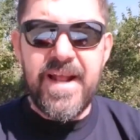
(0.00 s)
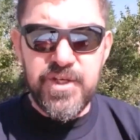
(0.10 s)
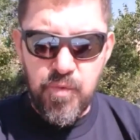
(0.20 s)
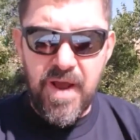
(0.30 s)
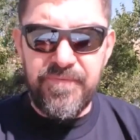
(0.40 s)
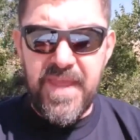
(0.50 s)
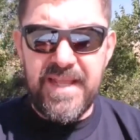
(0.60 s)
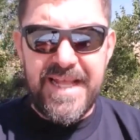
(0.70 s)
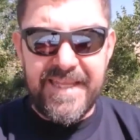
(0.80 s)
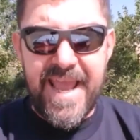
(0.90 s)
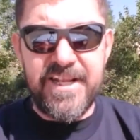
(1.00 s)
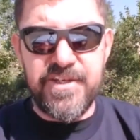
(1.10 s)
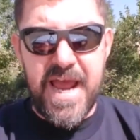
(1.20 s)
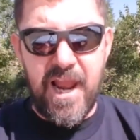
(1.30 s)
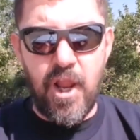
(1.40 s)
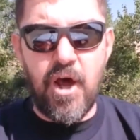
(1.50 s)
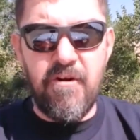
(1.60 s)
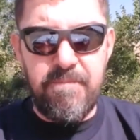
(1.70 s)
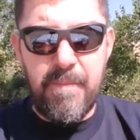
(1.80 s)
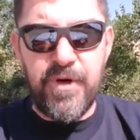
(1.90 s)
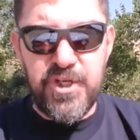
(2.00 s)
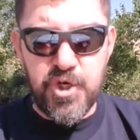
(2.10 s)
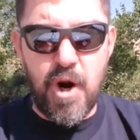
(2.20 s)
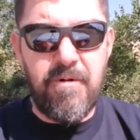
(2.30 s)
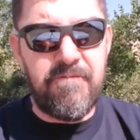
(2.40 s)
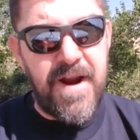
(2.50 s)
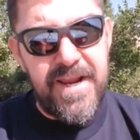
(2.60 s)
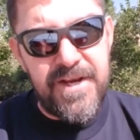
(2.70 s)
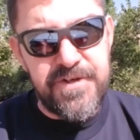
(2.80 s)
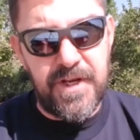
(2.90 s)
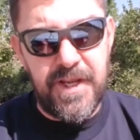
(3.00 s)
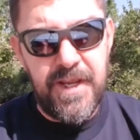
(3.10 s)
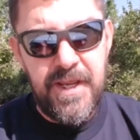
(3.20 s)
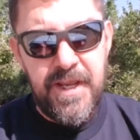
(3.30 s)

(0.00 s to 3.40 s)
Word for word: That's one thing that gets a lot of people in trouble financially.